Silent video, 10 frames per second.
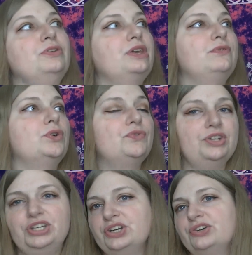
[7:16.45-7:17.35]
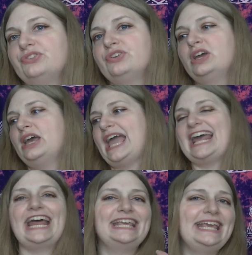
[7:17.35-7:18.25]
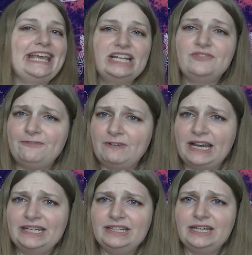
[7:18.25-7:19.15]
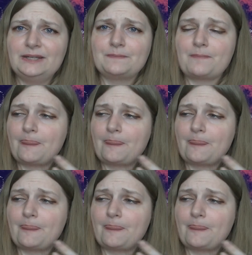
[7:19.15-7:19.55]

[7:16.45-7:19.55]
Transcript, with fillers: looking for for years, and I can't find it.